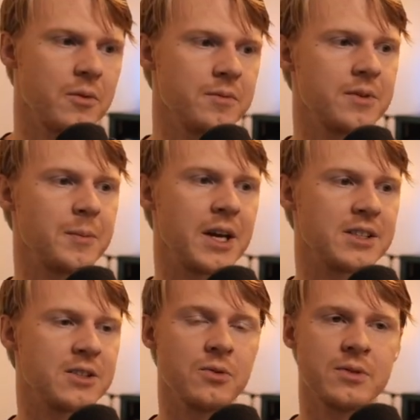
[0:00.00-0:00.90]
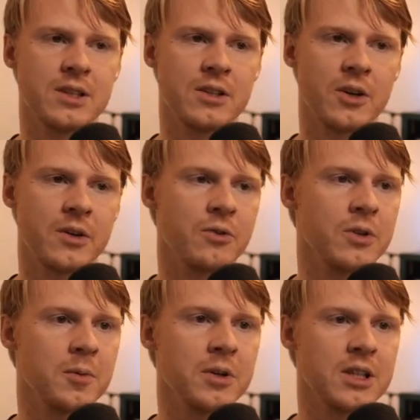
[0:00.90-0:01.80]
because he
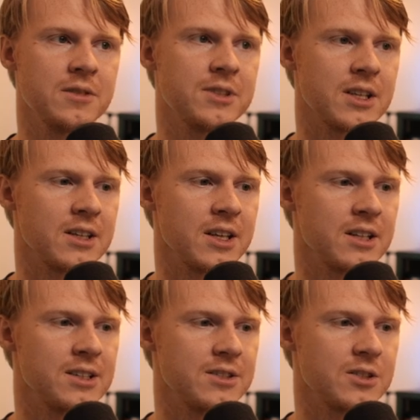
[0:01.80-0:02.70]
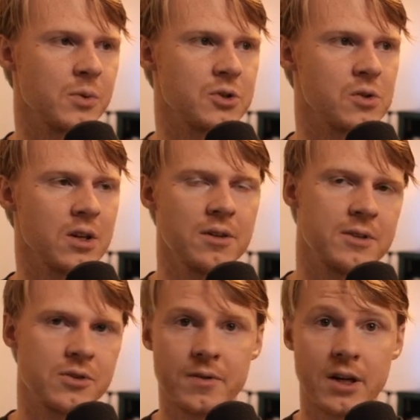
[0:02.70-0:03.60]
really believes that Deanna is his one true love,
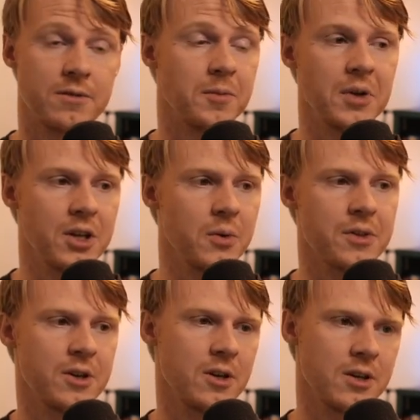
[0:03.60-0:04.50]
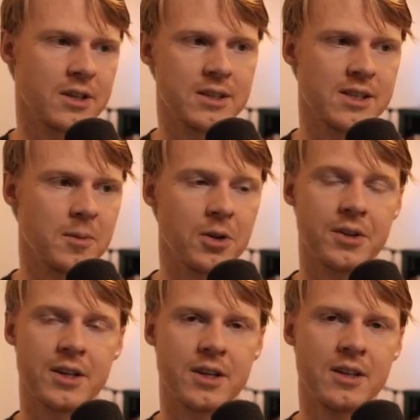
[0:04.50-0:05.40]
he's very familiar with her, and he's able
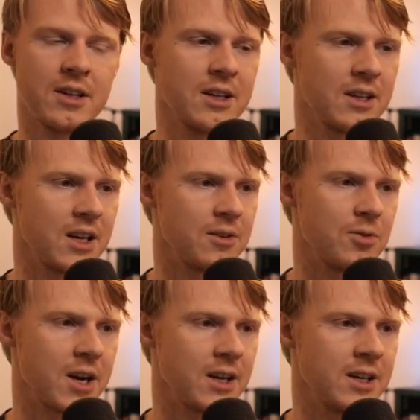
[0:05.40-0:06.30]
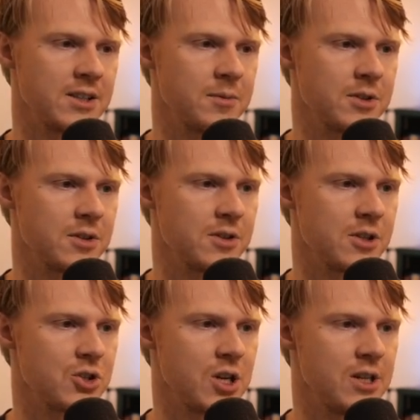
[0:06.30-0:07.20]
to kind of recognize. I'm also going to
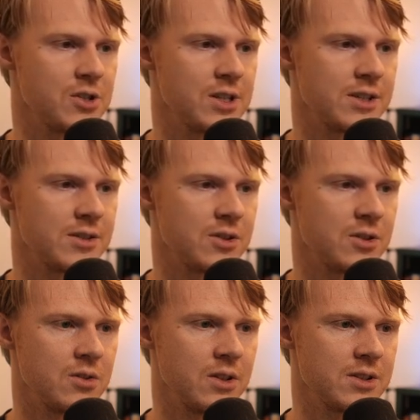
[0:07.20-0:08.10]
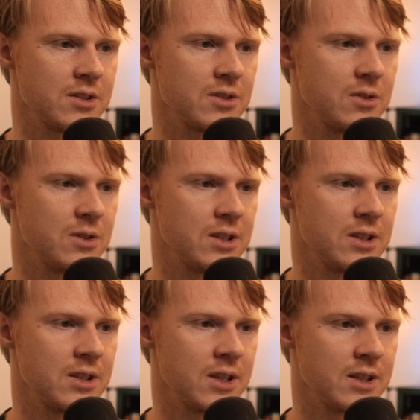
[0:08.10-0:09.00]
change this to, let's do
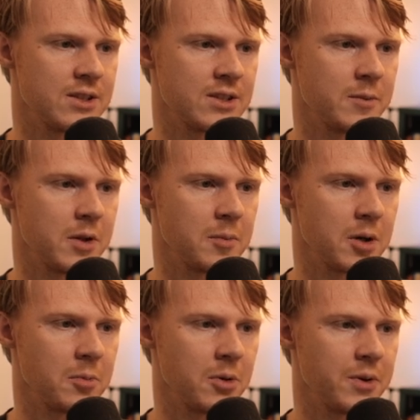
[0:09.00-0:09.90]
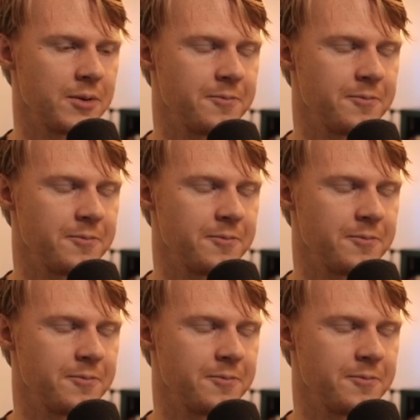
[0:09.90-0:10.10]
this is going to be the purple one.